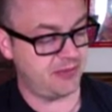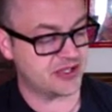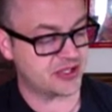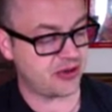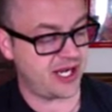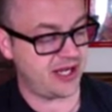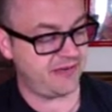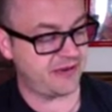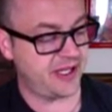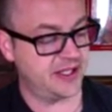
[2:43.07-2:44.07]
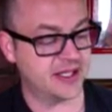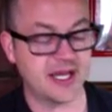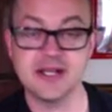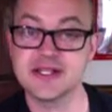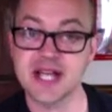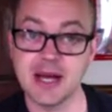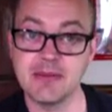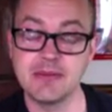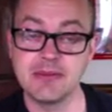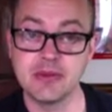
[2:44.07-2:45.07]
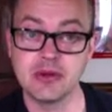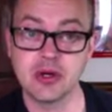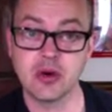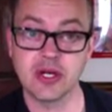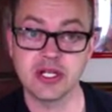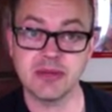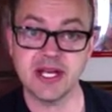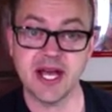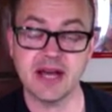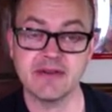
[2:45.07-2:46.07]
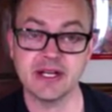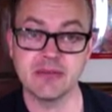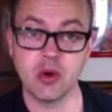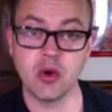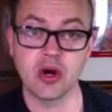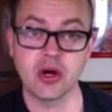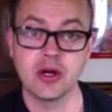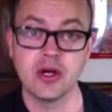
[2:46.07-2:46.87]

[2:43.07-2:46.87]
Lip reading: graph indicates I'm going to be having more